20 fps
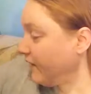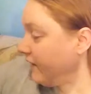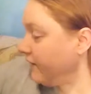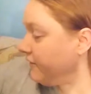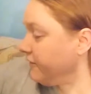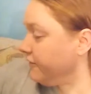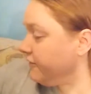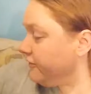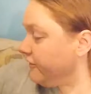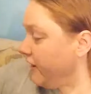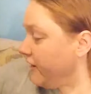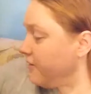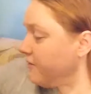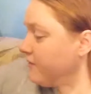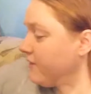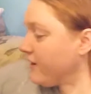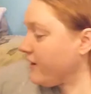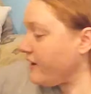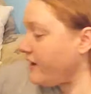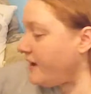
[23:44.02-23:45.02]

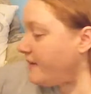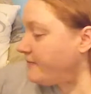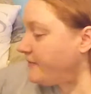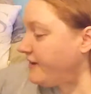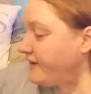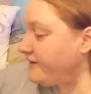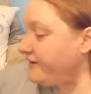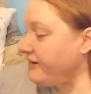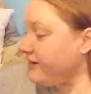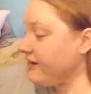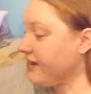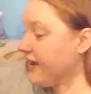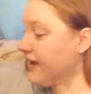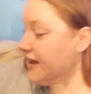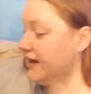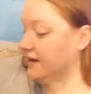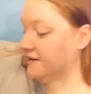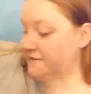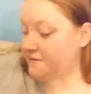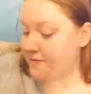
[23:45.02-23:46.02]
So I am knitting
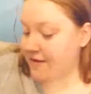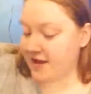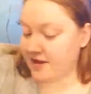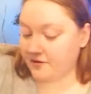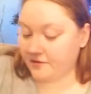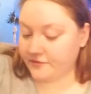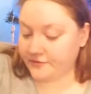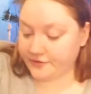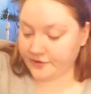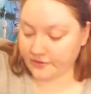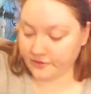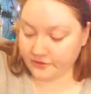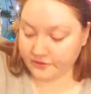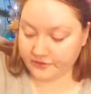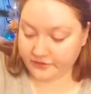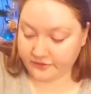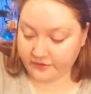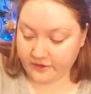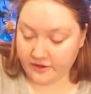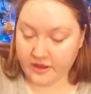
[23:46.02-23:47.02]
another pair of
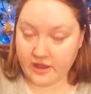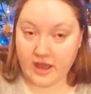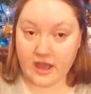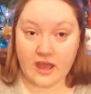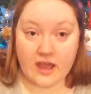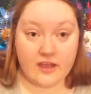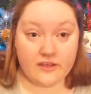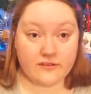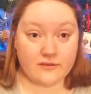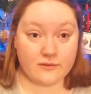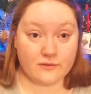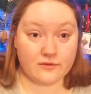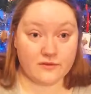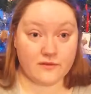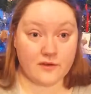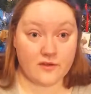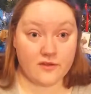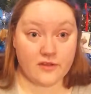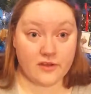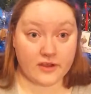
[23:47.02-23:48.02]
socks sort
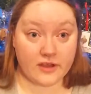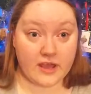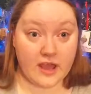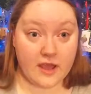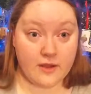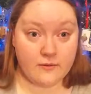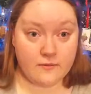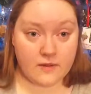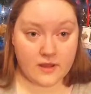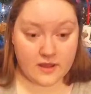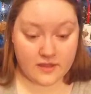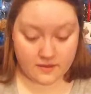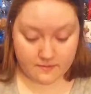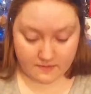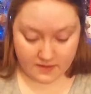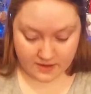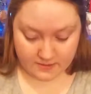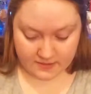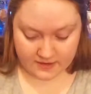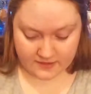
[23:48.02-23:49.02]
of on the go at the
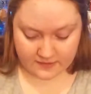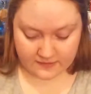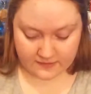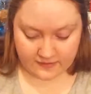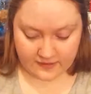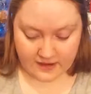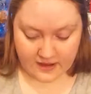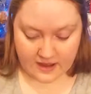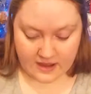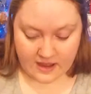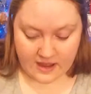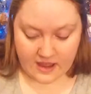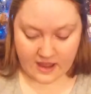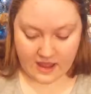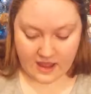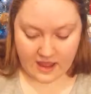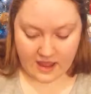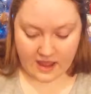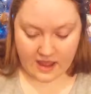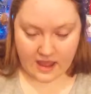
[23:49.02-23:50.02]
moment.
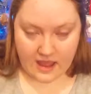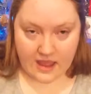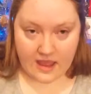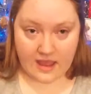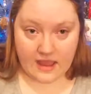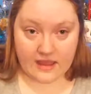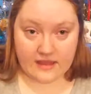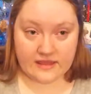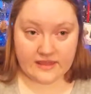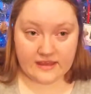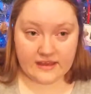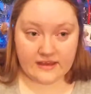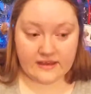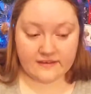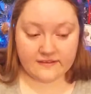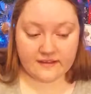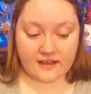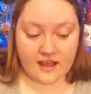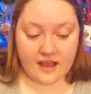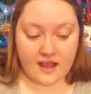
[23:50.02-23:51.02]

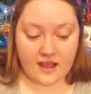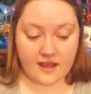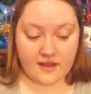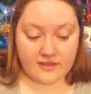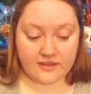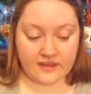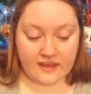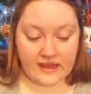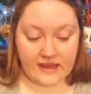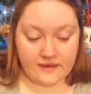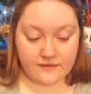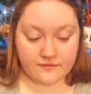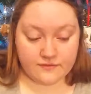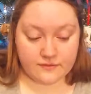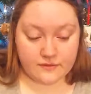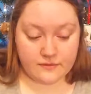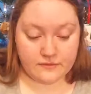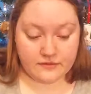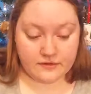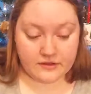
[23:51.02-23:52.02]
These are the
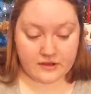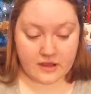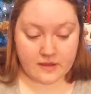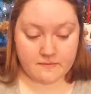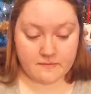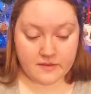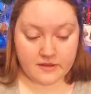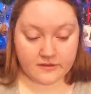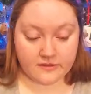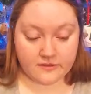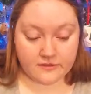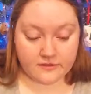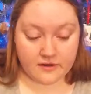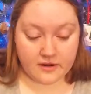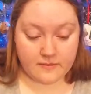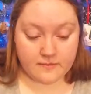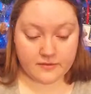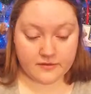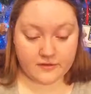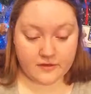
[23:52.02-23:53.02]
Fruit Gum
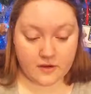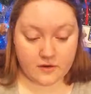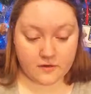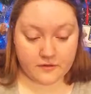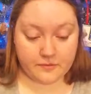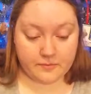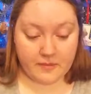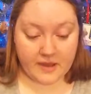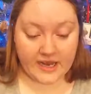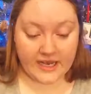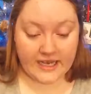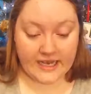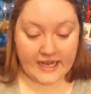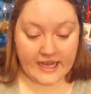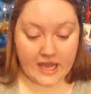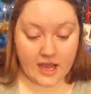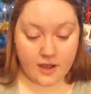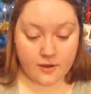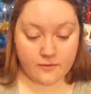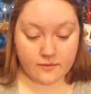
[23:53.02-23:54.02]
Striped Socks by
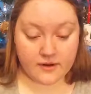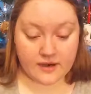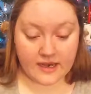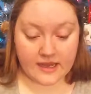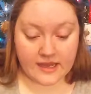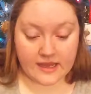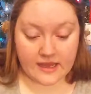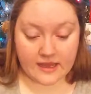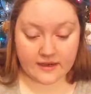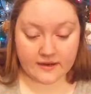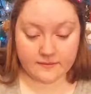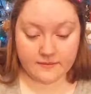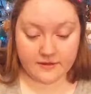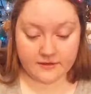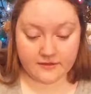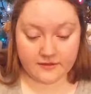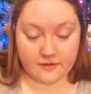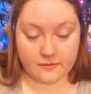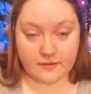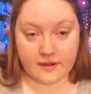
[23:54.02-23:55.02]
Leah Oakley, and I'm
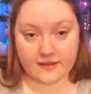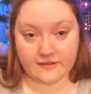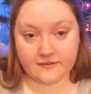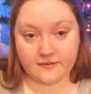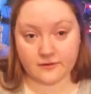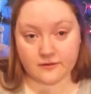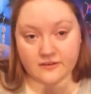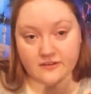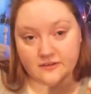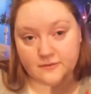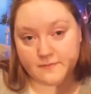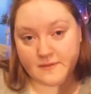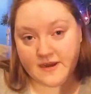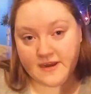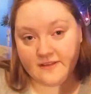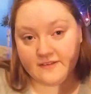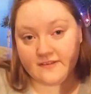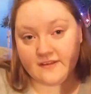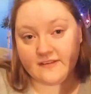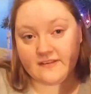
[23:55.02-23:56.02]
using the West Yorkshire
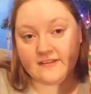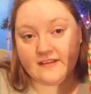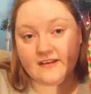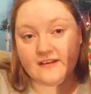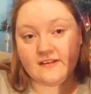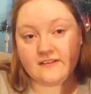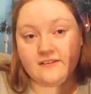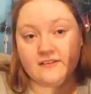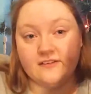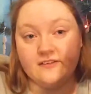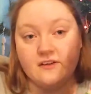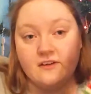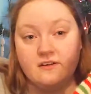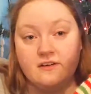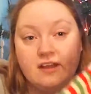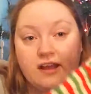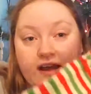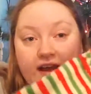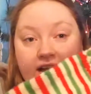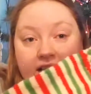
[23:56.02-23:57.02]
Spinners signature
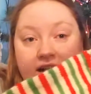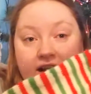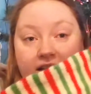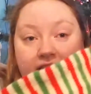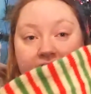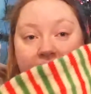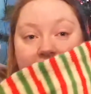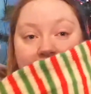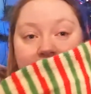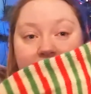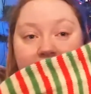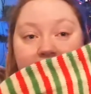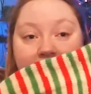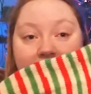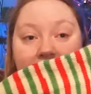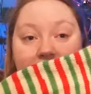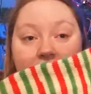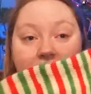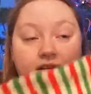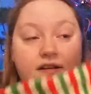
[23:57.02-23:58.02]
sock in Candy
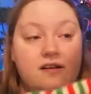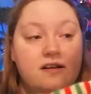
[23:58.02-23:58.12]
Cane.